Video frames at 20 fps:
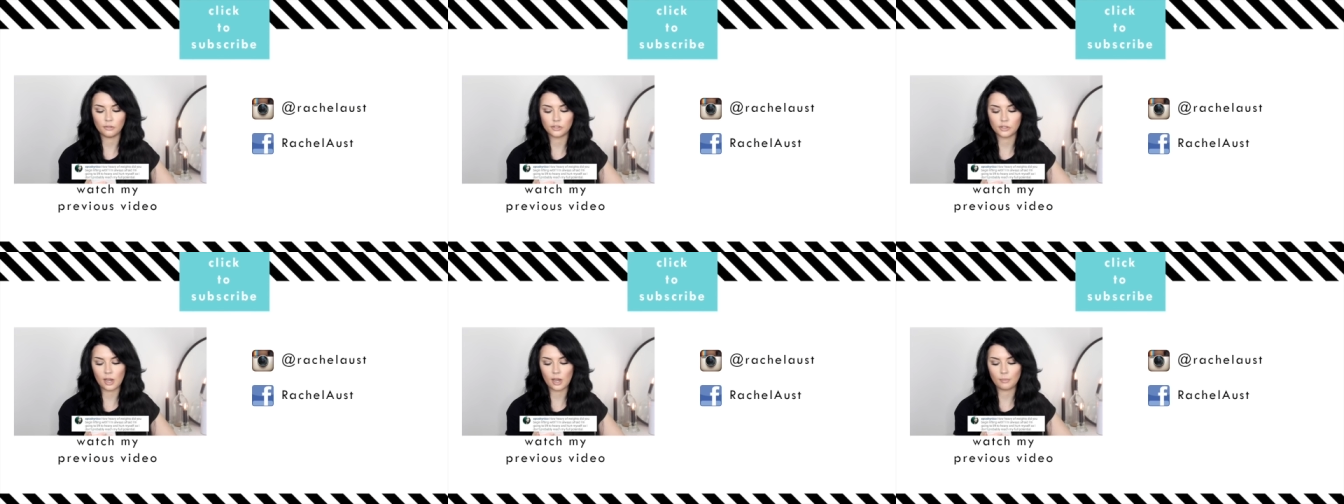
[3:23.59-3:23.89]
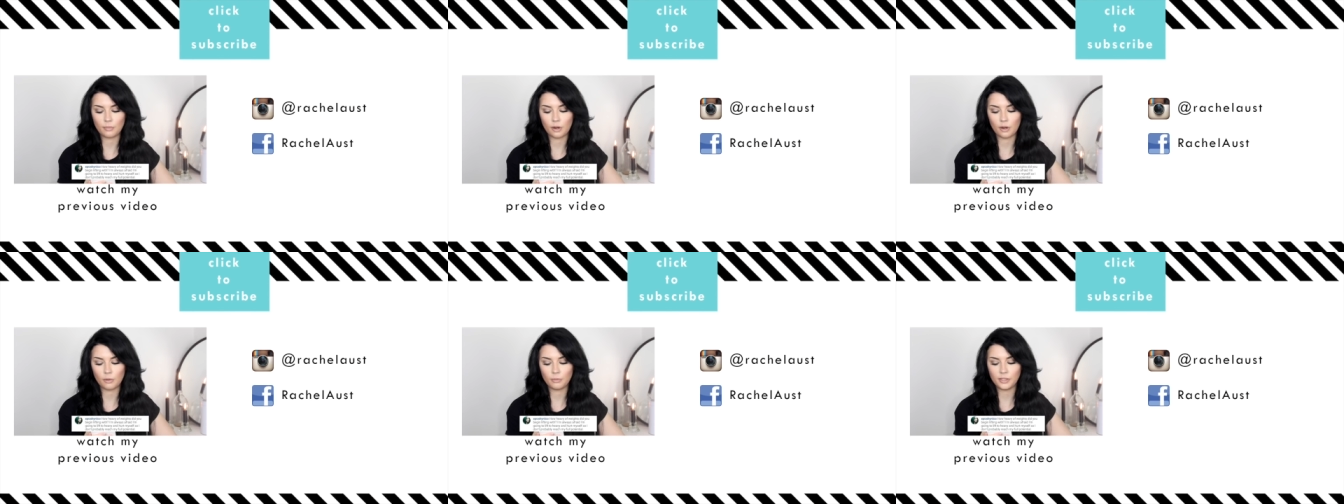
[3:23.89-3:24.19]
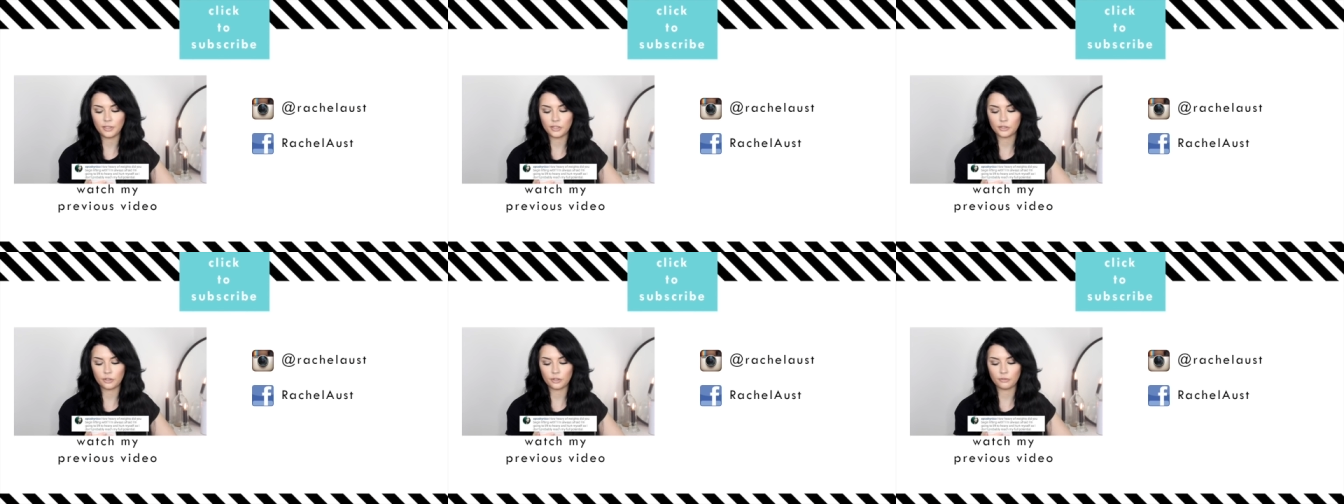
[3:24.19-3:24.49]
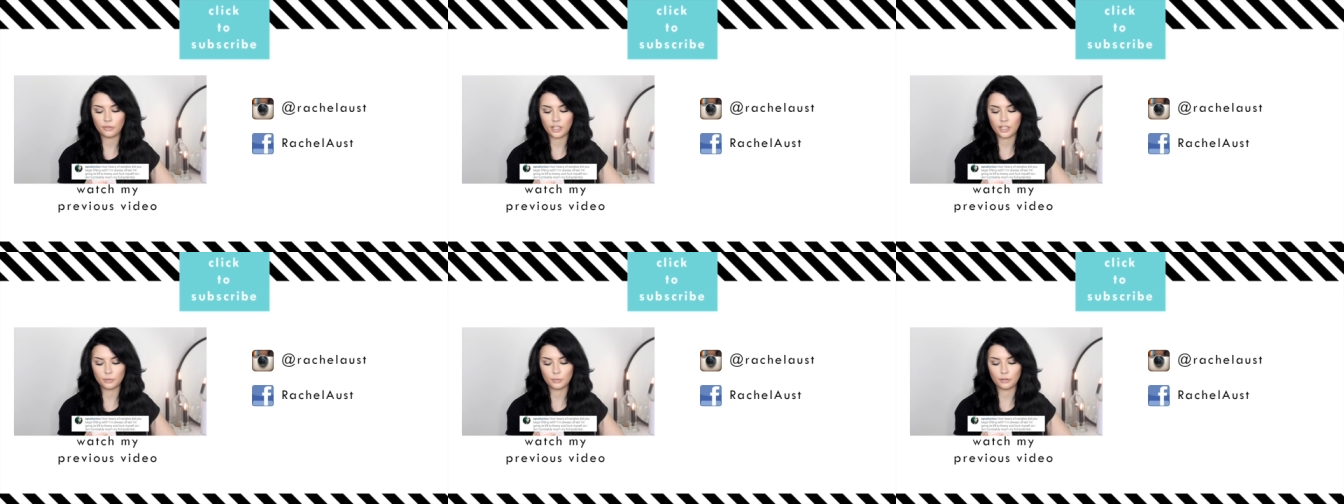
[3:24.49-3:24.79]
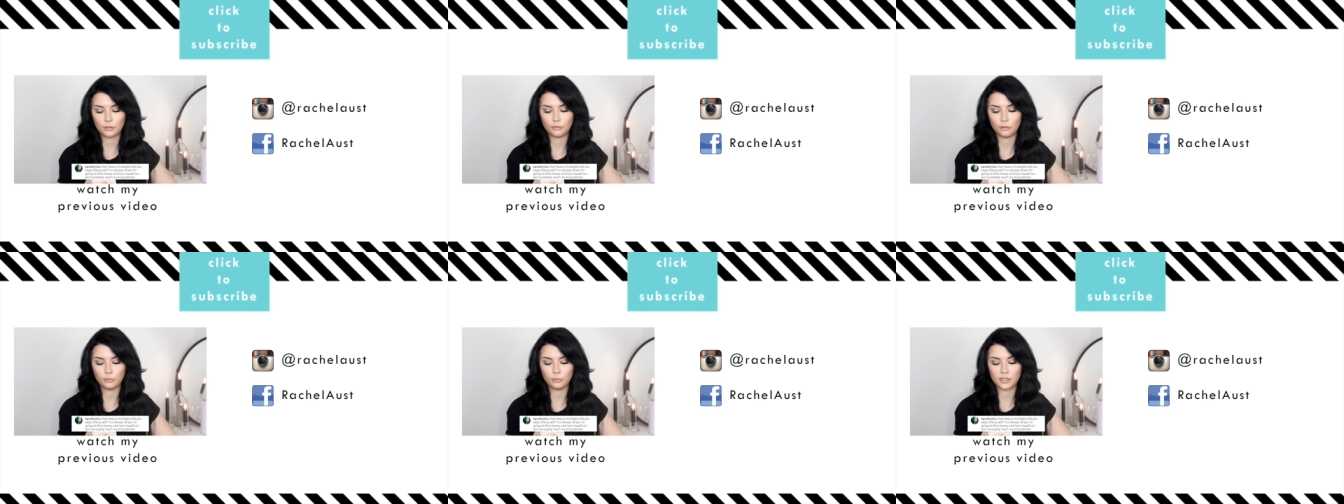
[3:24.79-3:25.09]
so I probably don't reach my
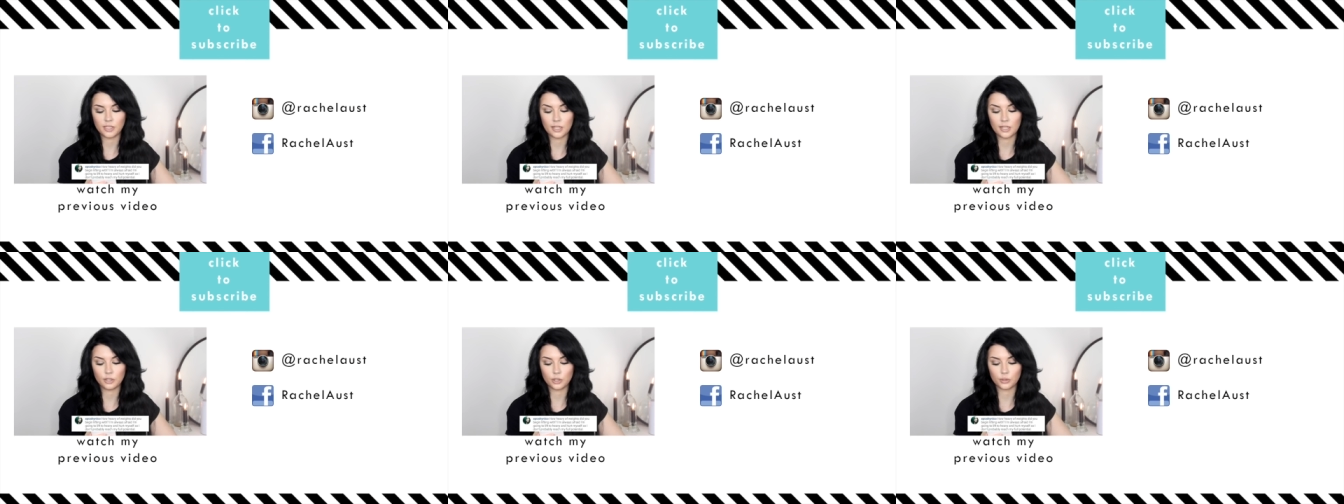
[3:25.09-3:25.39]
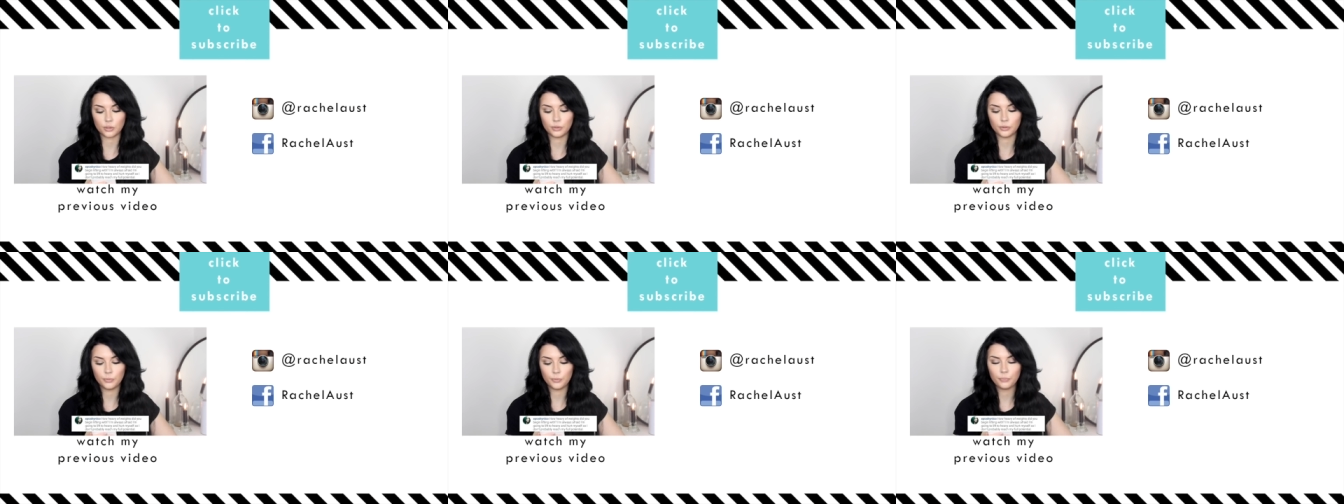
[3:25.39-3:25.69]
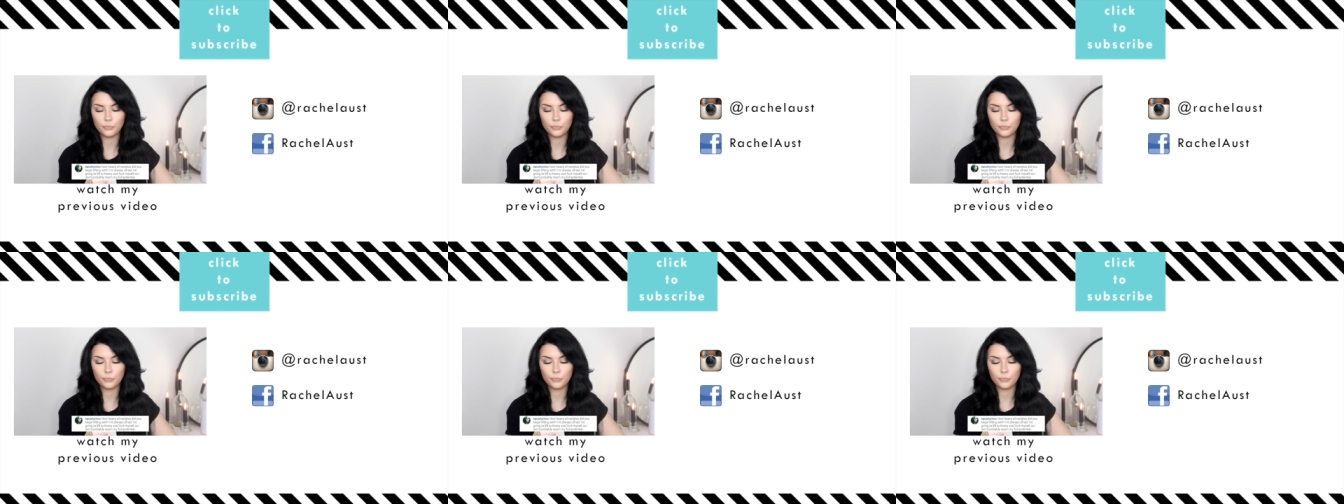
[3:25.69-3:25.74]
full potential.